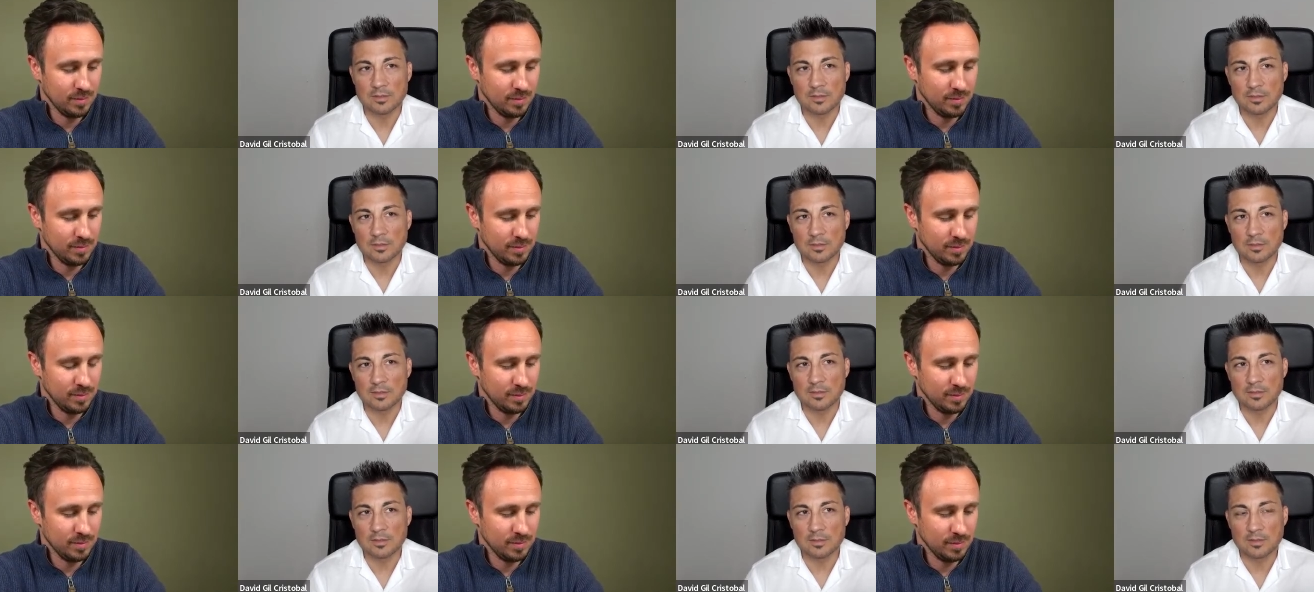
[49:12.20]

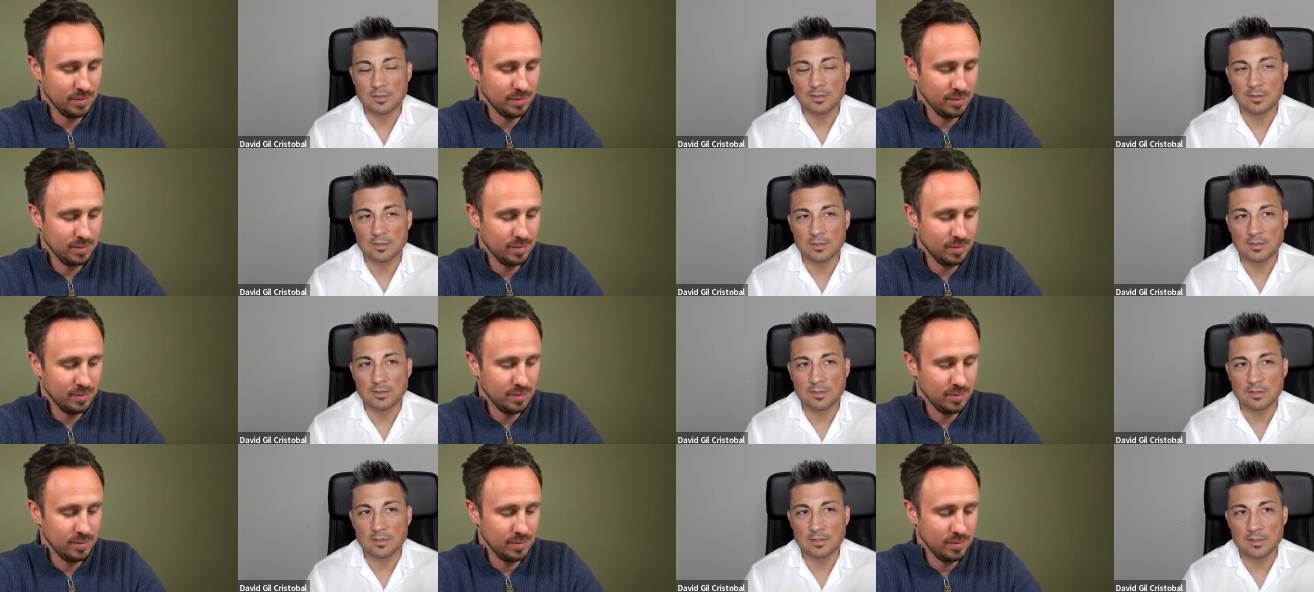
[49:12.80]

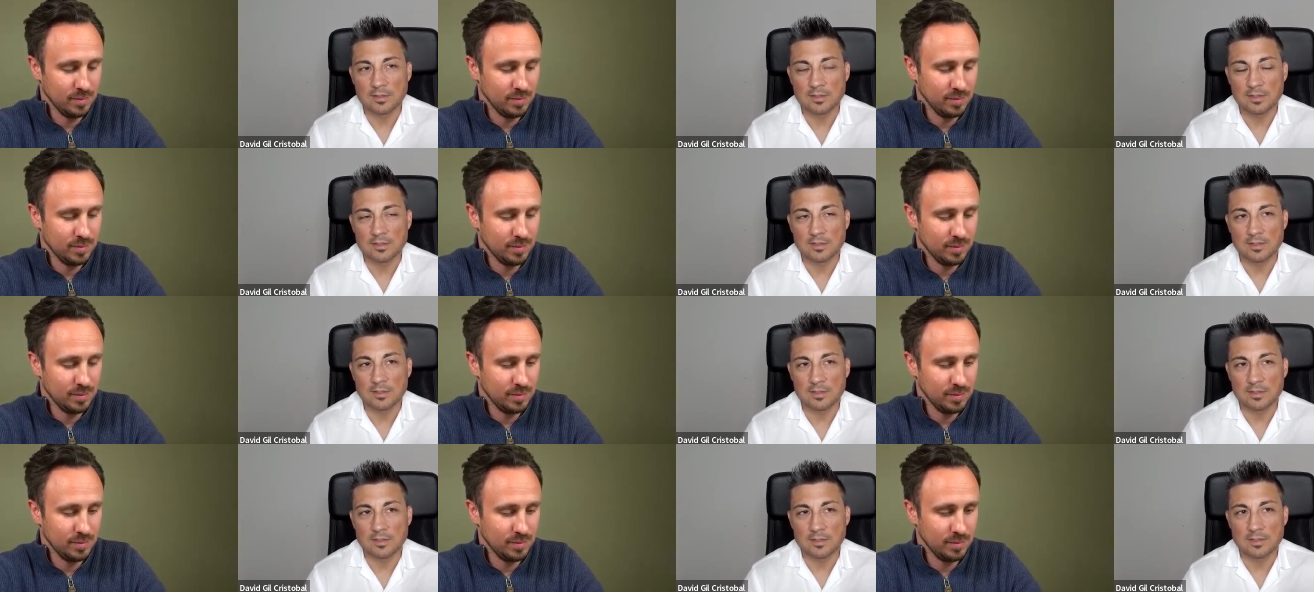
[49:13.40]

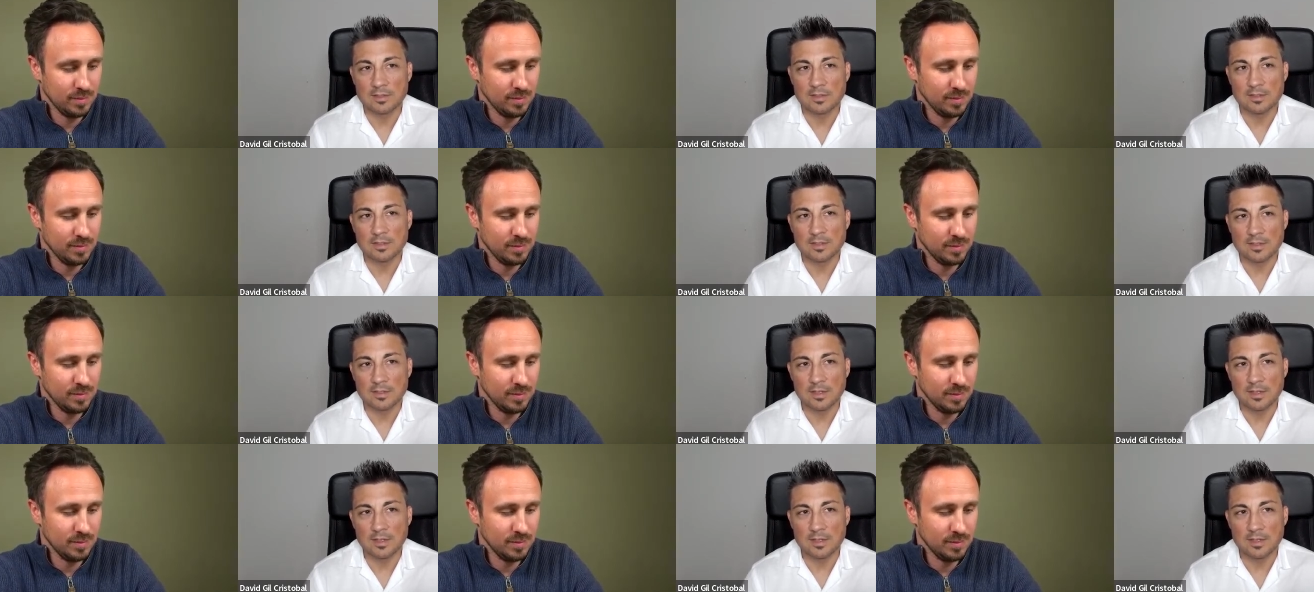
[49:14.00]
No one is speaking in this clip.